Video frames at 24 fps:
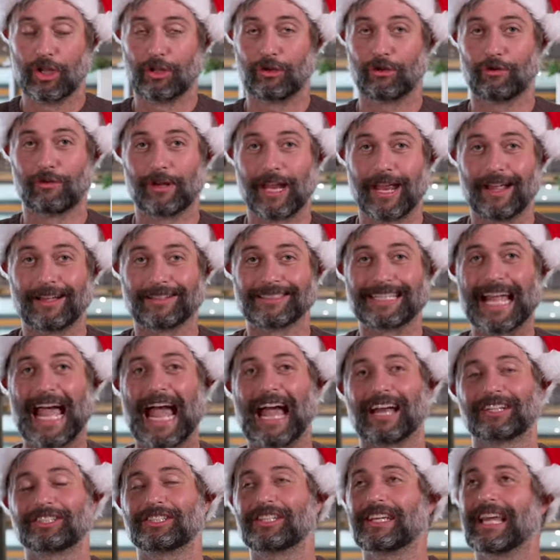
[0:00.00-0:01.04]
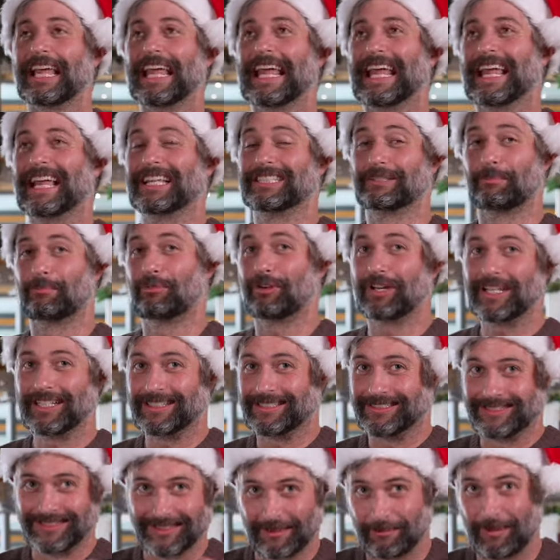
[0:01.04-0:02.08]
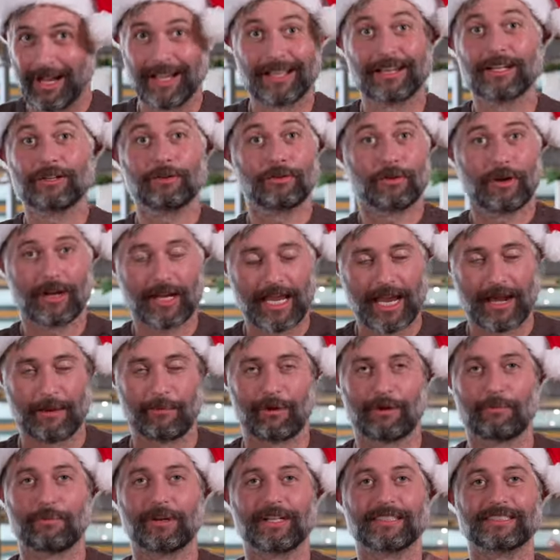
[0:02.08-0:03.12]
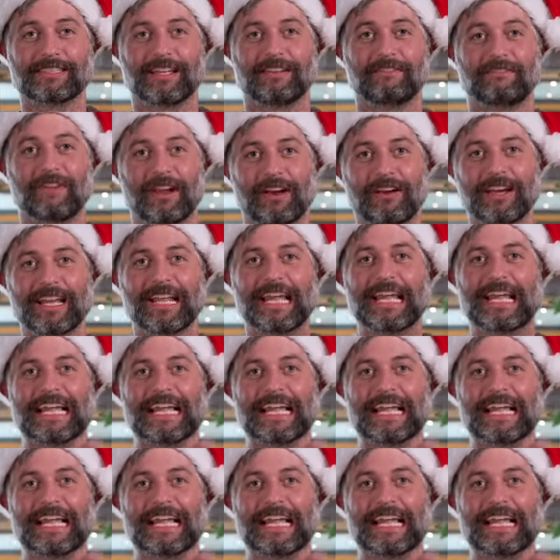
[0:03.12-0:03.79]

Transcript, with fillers: your nails. Actually, it's a pretty, I'm not gonna do it on camera, but it's a very